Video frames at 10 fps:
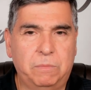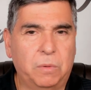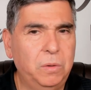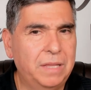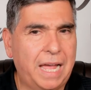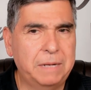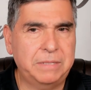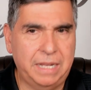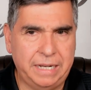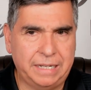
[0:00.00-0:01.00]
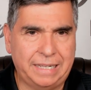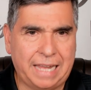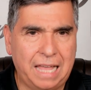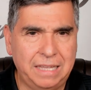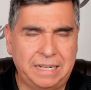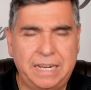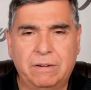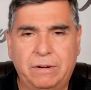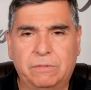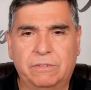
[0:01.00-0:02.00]
Both lineups hitting Gallen and
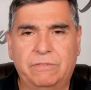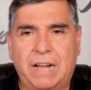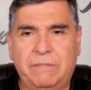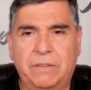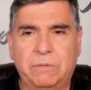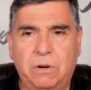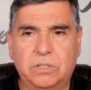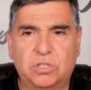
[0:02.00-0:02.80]
area over 5 on the road.